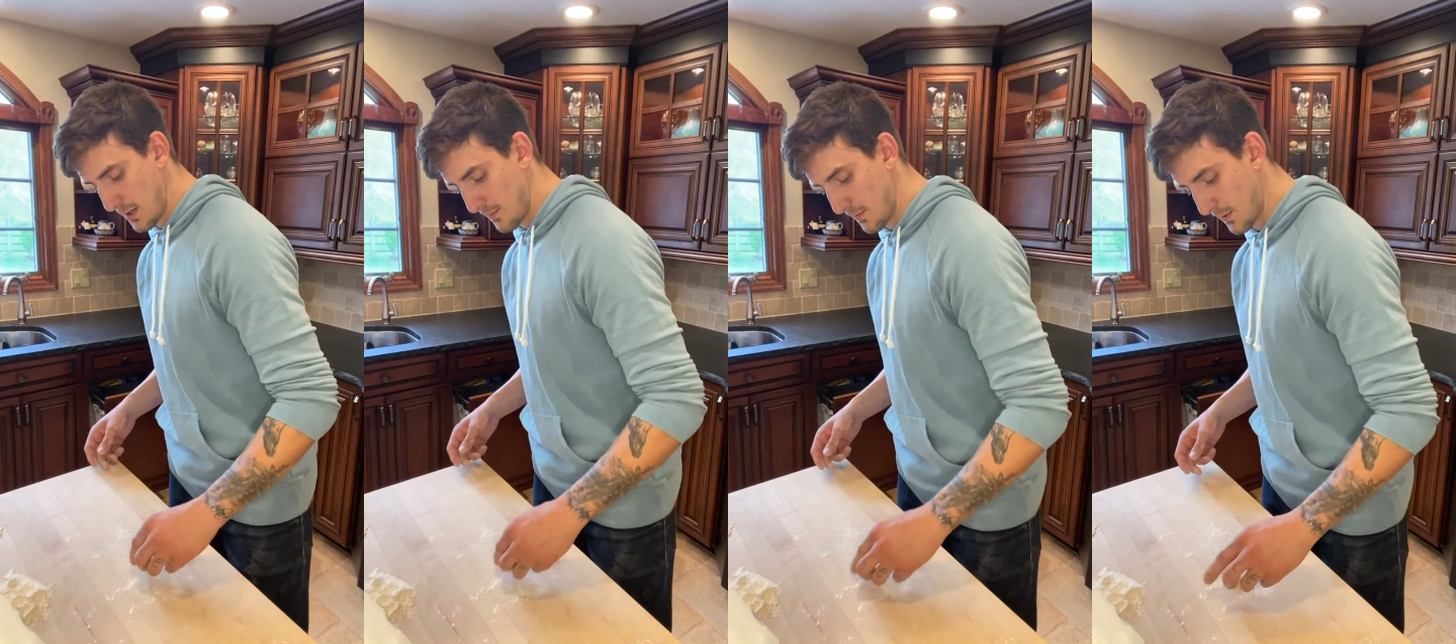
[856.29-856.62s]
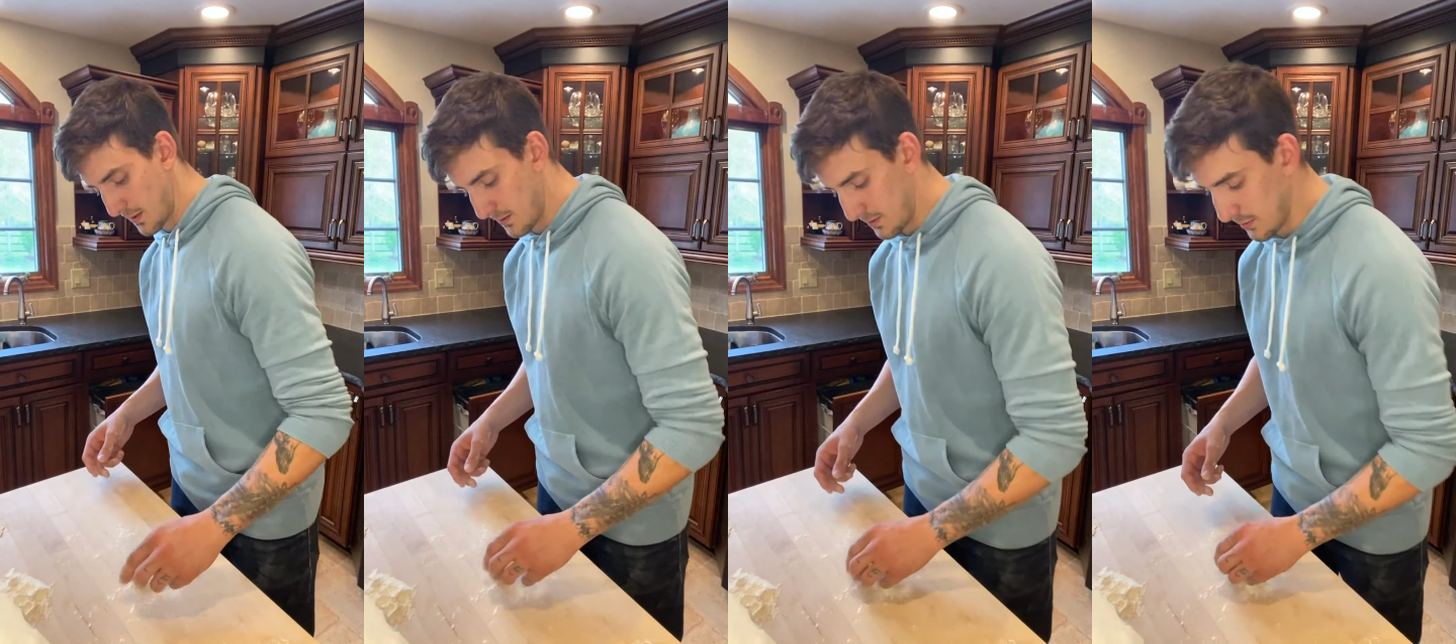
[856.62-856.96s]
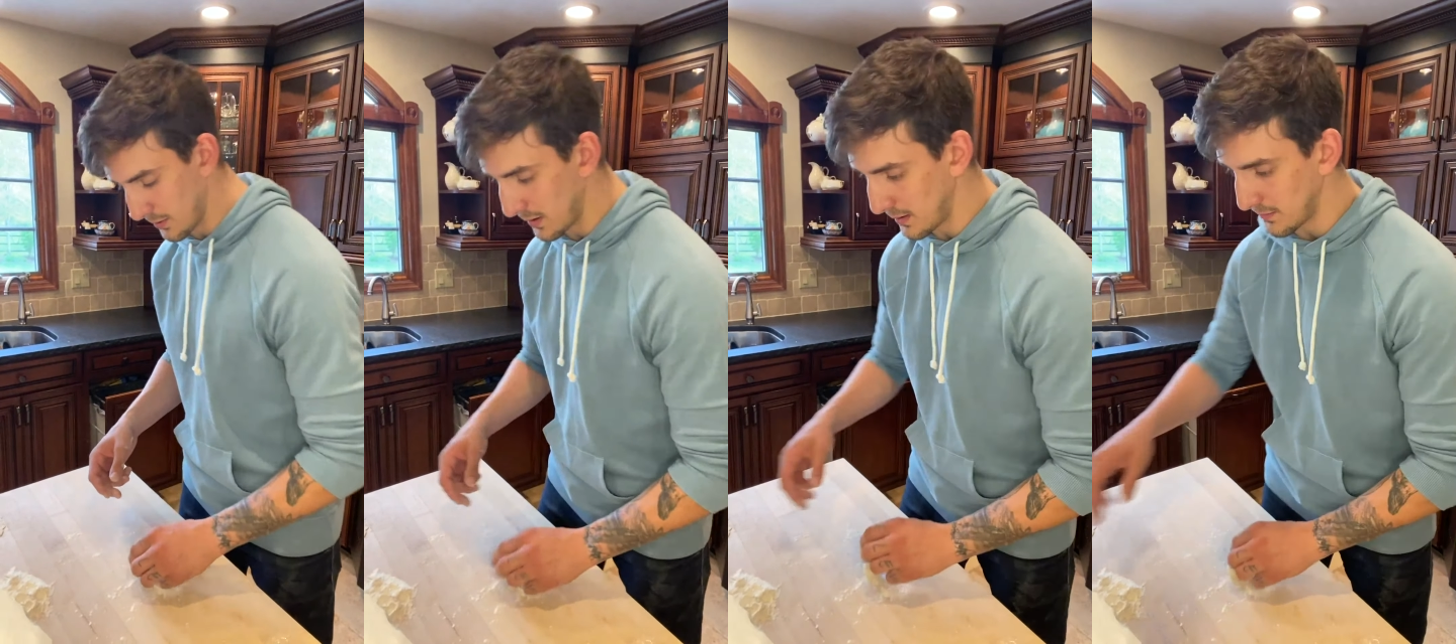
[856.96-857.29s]
What we're gonna
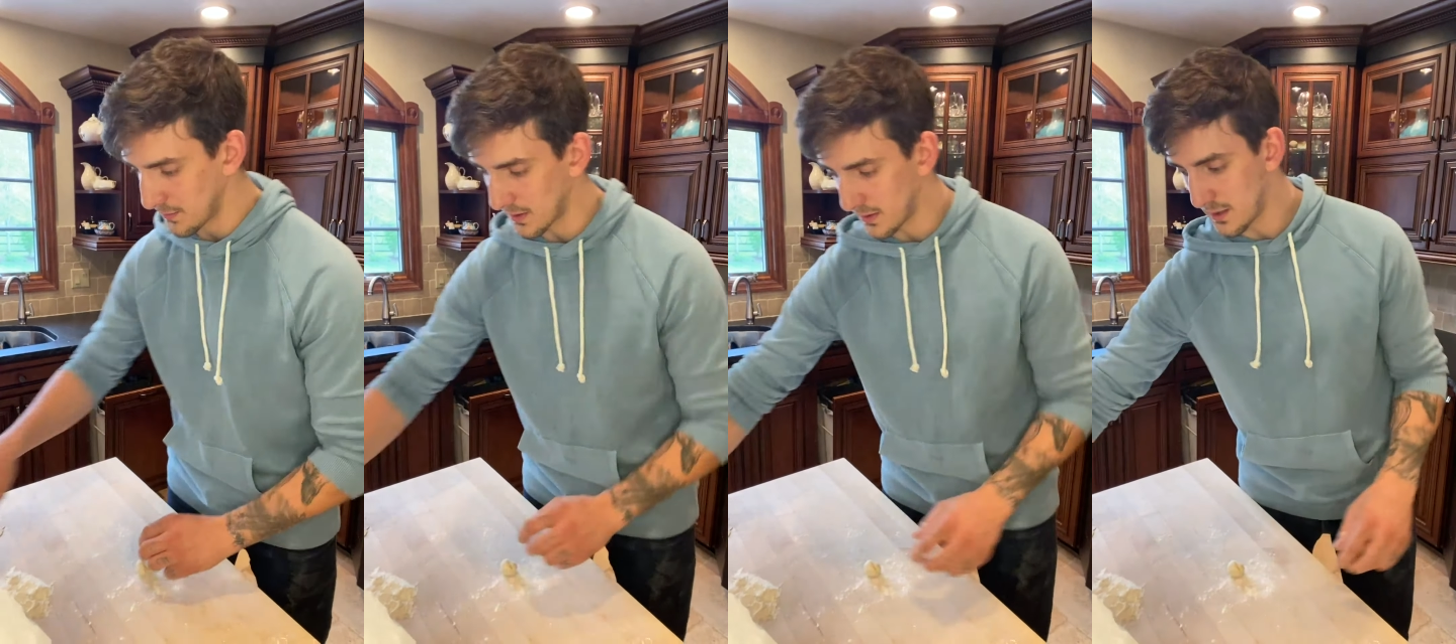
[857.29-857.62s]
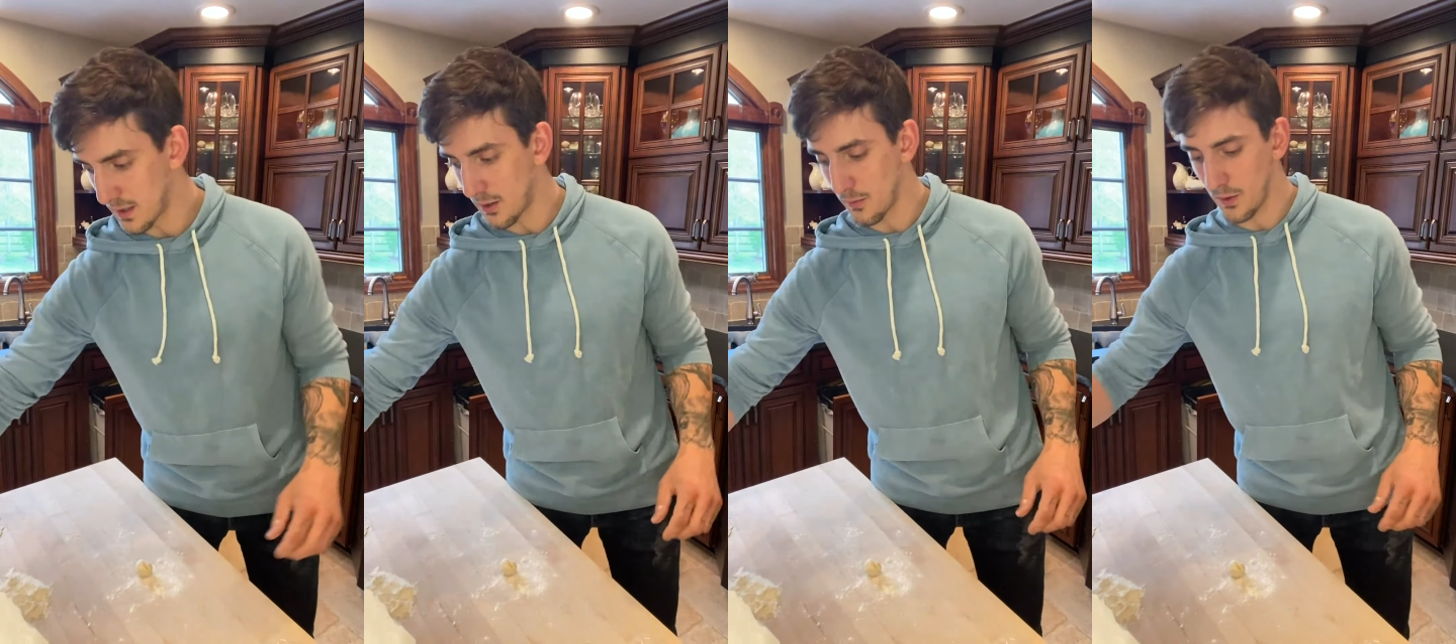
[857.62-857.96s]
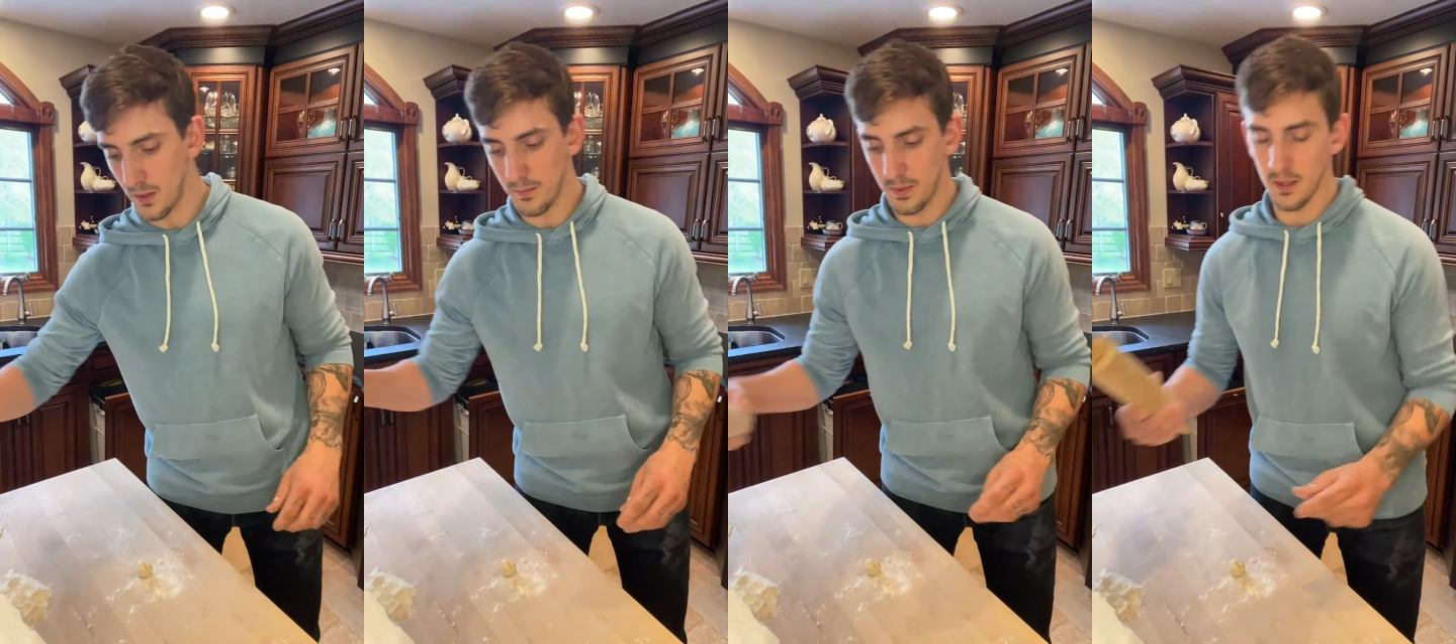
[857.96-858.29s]
do is we're gonna take our
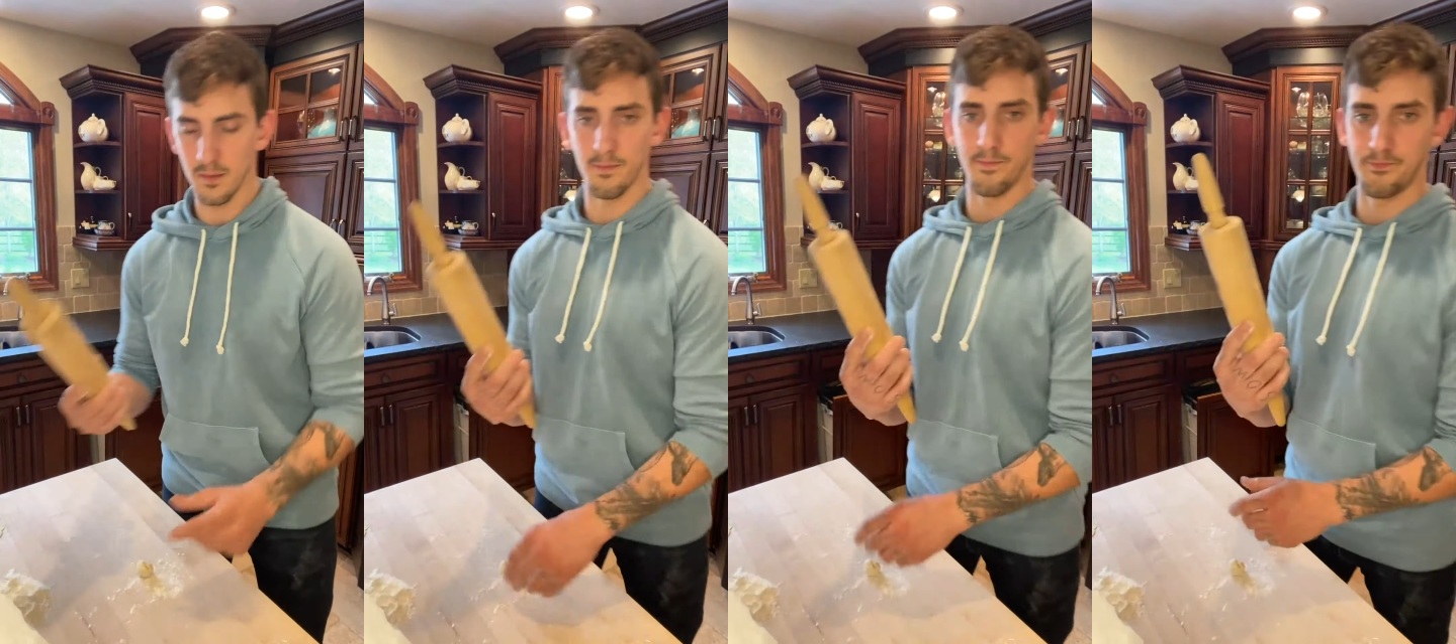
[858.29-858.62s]
rolling pin.